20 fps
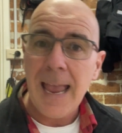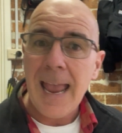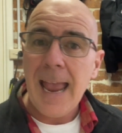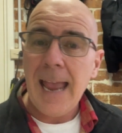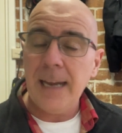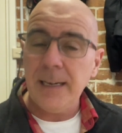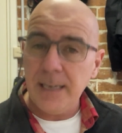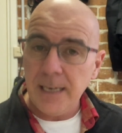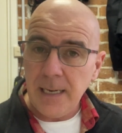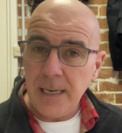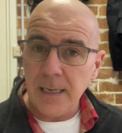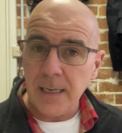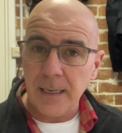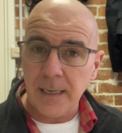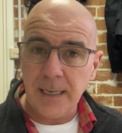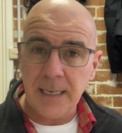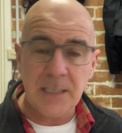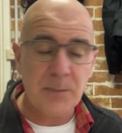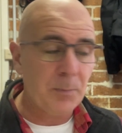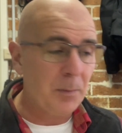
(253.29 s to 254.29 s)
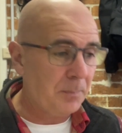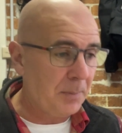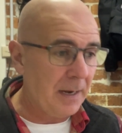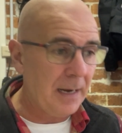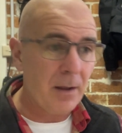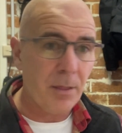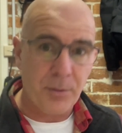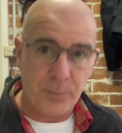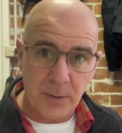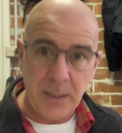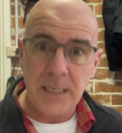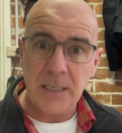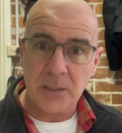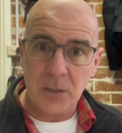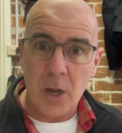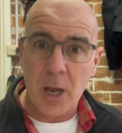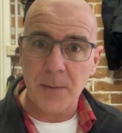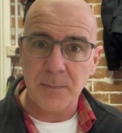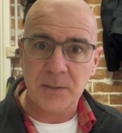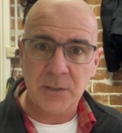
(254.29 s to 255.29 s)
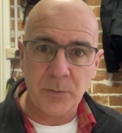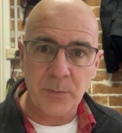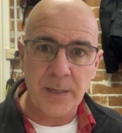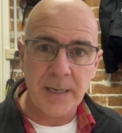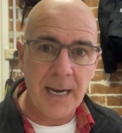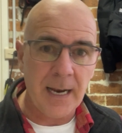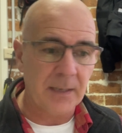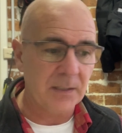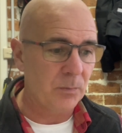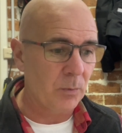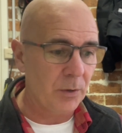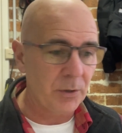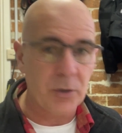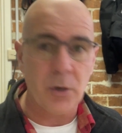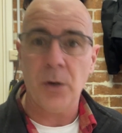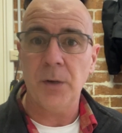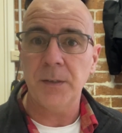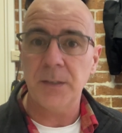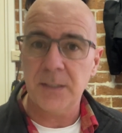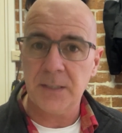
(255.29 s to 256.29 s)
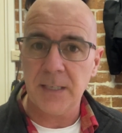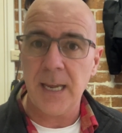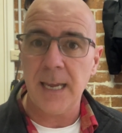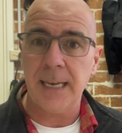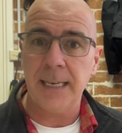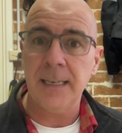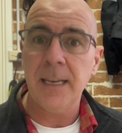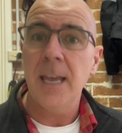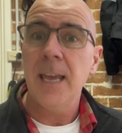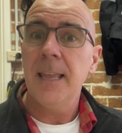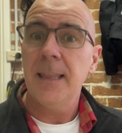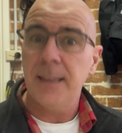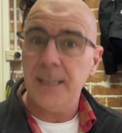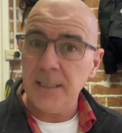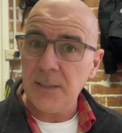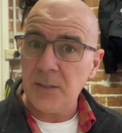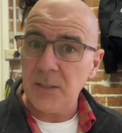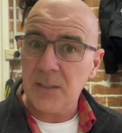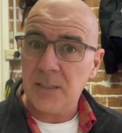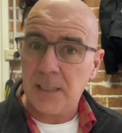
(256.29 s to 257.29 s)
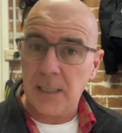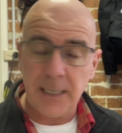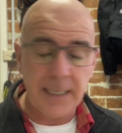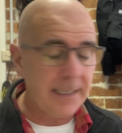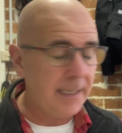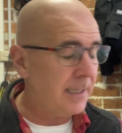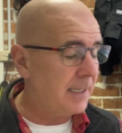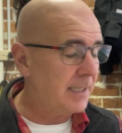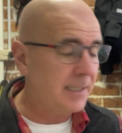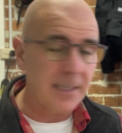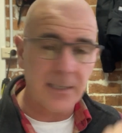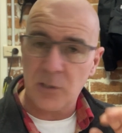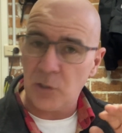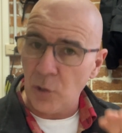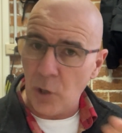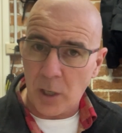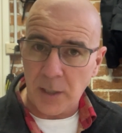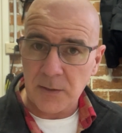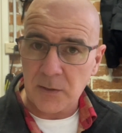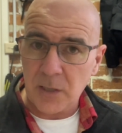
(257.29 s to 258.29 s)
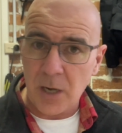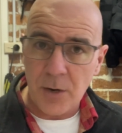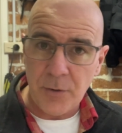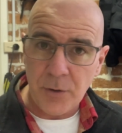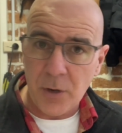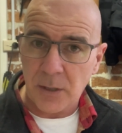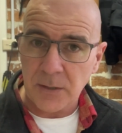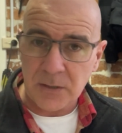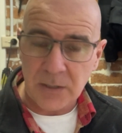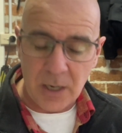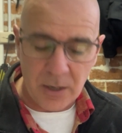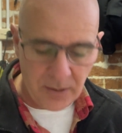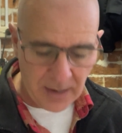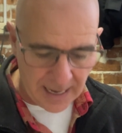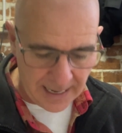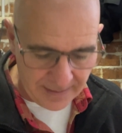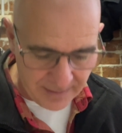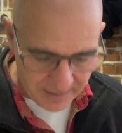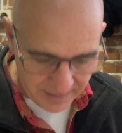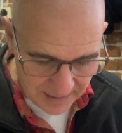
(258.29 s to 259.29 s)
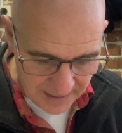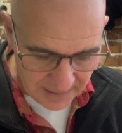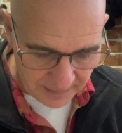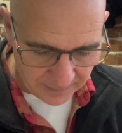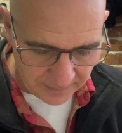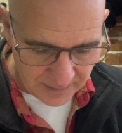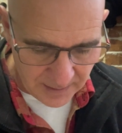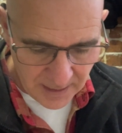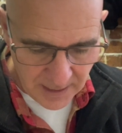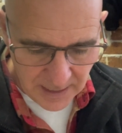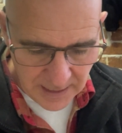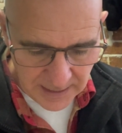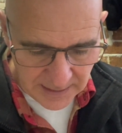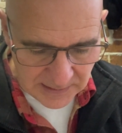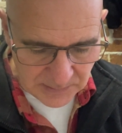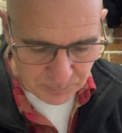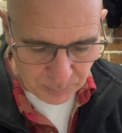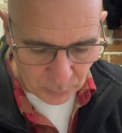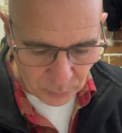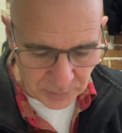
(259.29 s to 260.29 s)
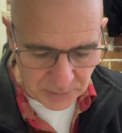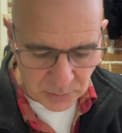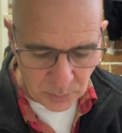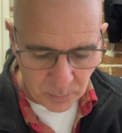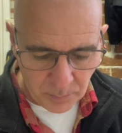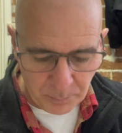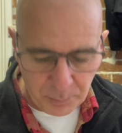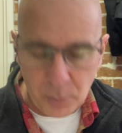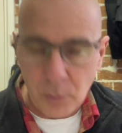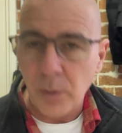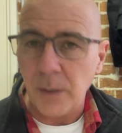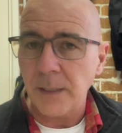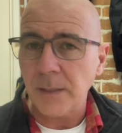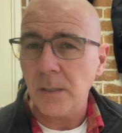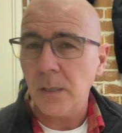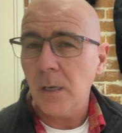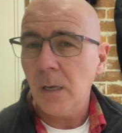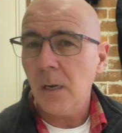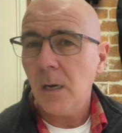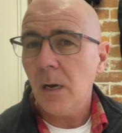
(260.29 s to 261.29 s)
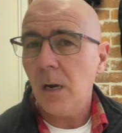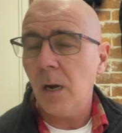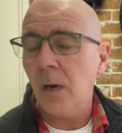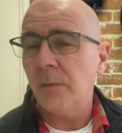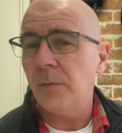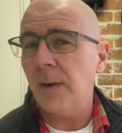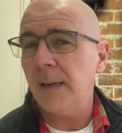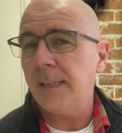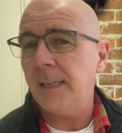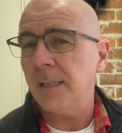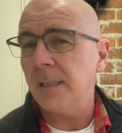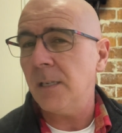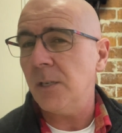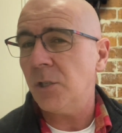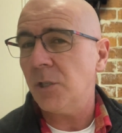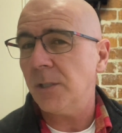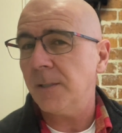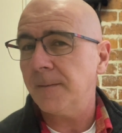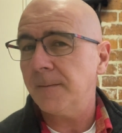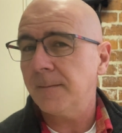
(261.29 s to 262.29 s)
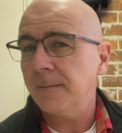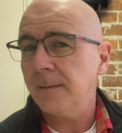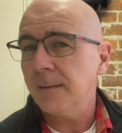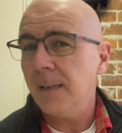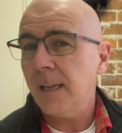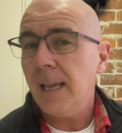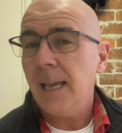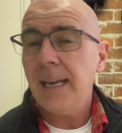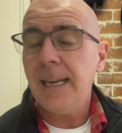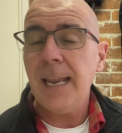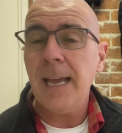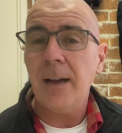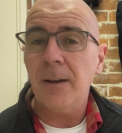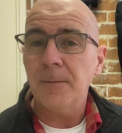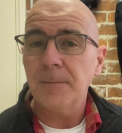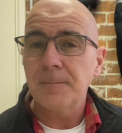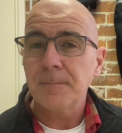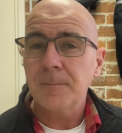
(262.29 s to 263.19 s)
And here, he's prepared three times to renounce what God is saying. This is clean. And he says, not so, not so. And then he's brought to a point of recognition. Now,